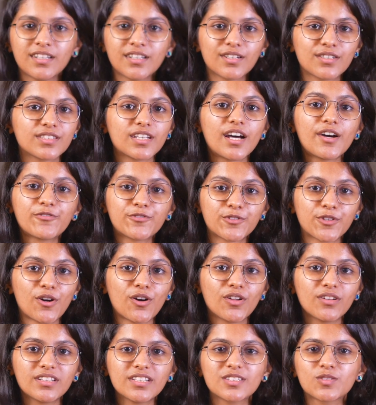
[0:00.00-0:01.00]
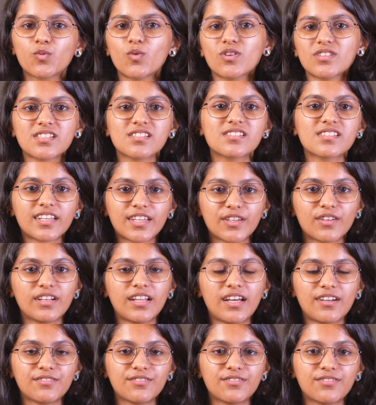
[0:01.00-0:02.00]
Because after all, it wasn't secure
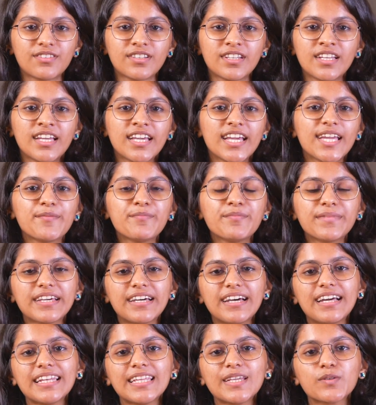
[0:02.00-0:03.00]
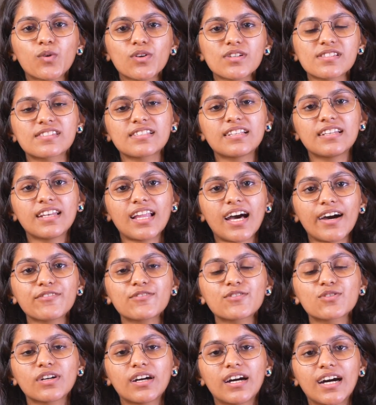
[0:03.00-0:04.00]
love. It merely was the love
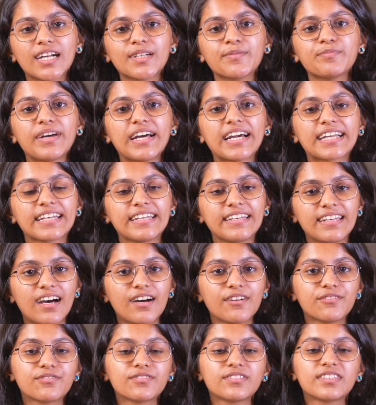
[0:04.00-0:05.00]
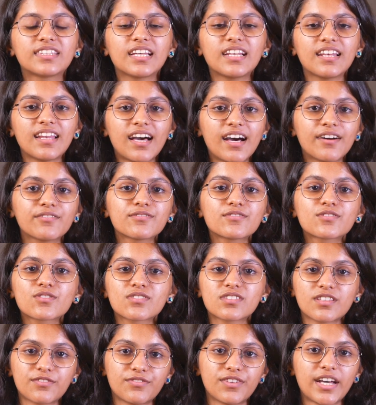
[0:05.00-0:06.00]
to earn back love, the love to
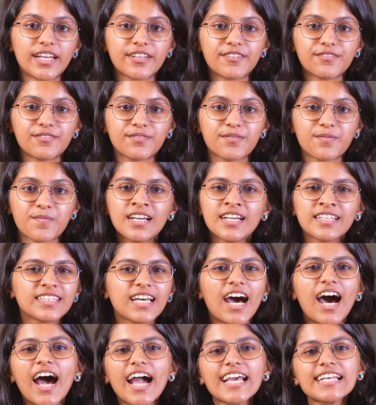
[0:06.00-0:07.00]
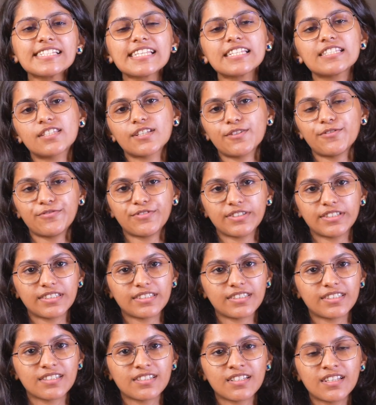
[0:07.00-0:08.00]
survive. The highs hit different.
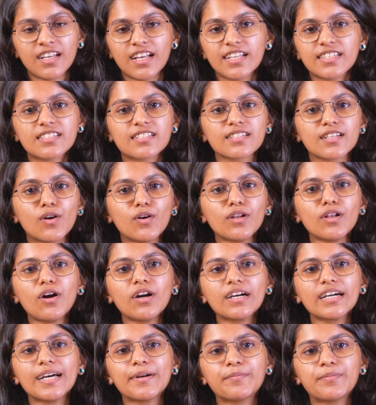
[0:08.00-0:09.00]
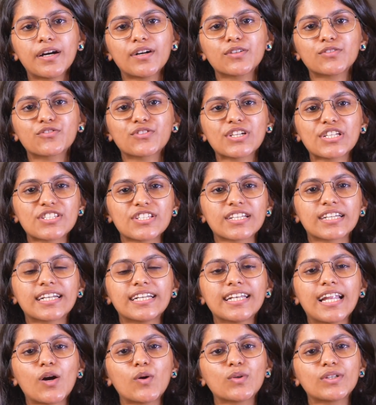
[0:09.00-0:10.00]
It's no longer about reaching
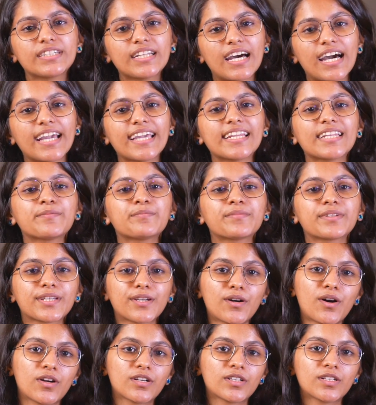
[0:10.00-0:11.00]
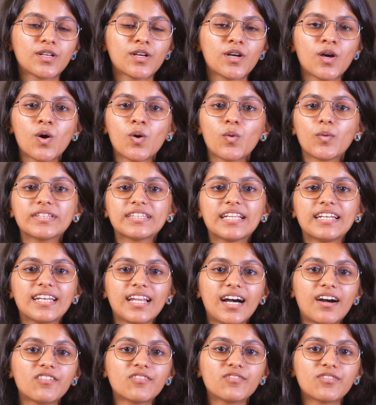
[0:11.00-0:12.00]
cloud nine and beyond when the
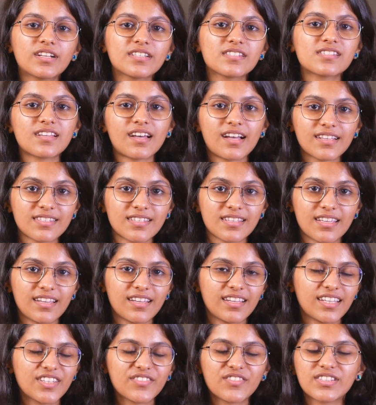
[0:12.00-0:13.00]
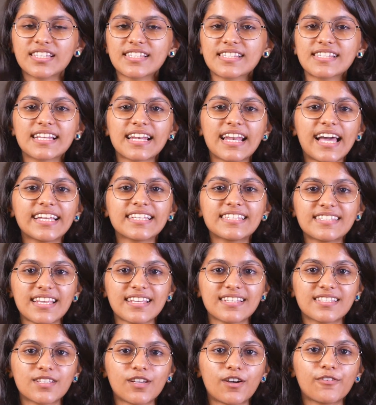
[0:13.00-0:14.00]
loved ones utter even the
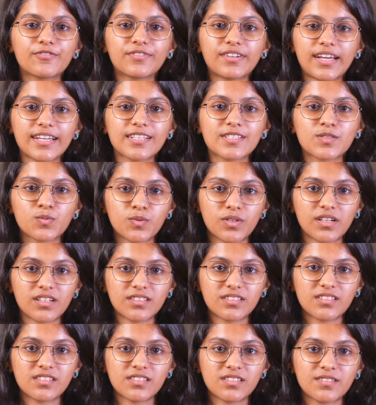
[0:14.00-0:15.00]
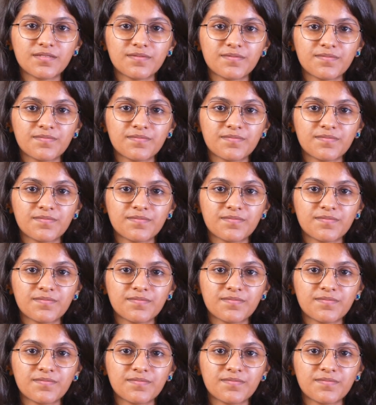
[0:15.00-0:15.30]
slightest of nice words.